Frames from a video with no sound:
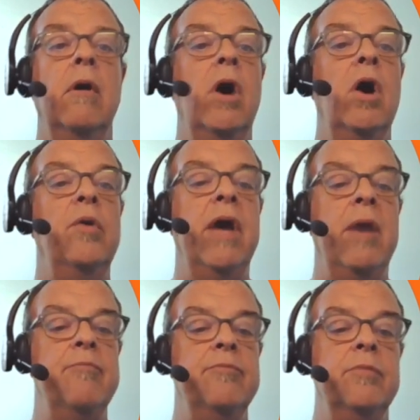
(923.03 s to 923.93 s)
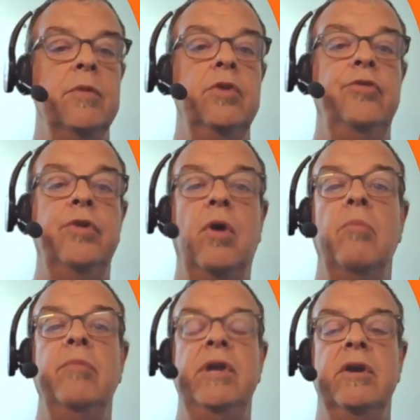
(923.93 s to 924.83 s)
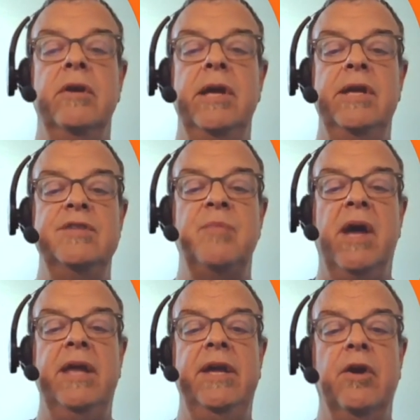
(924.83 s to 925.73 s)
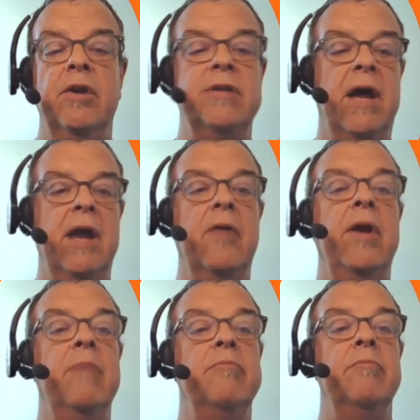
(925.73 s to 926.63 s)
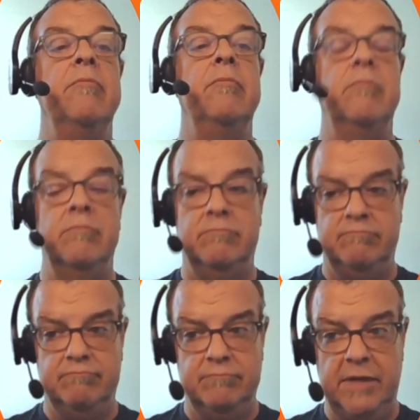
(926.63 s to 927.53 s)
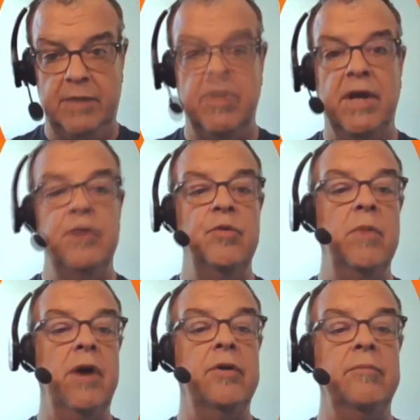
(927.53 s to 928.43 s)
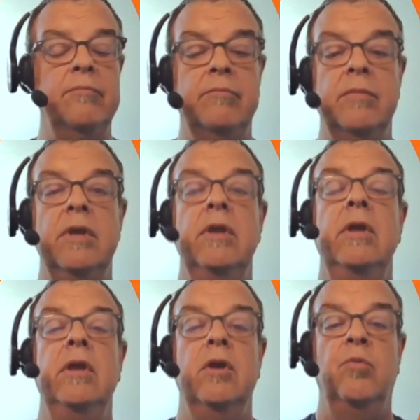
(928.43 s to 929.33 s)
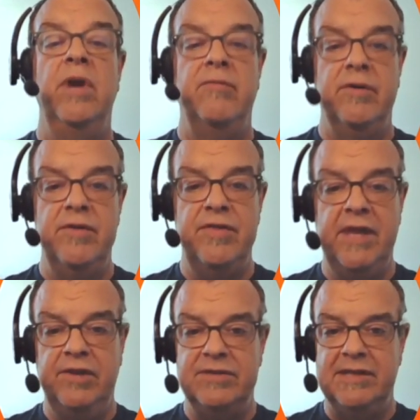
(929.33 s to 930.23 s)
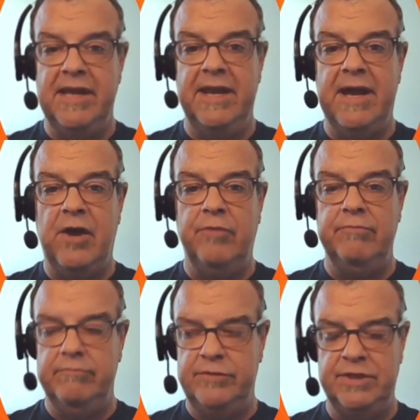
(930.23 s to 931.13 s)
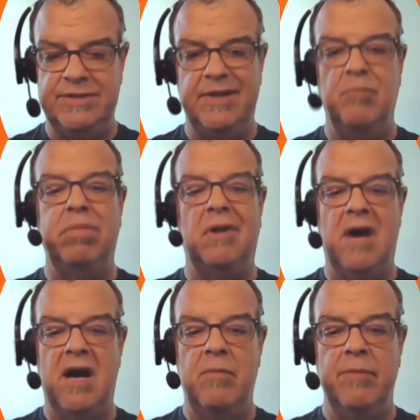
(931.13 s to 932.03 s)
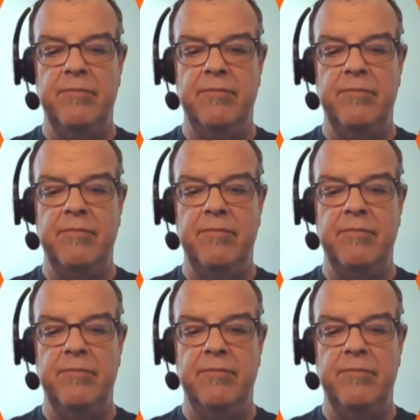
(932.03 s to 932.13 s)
Okay, so here is my ER diagram. In my new model, we have everything is laid out just in a blob,